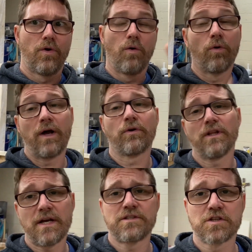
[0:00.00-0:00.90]
Well, I
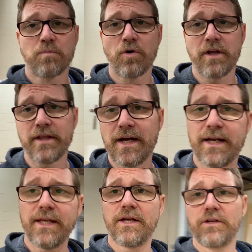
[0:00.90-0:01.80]
realized this morning that I
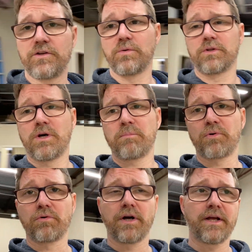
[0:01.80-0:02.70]
needed to do a lumber run.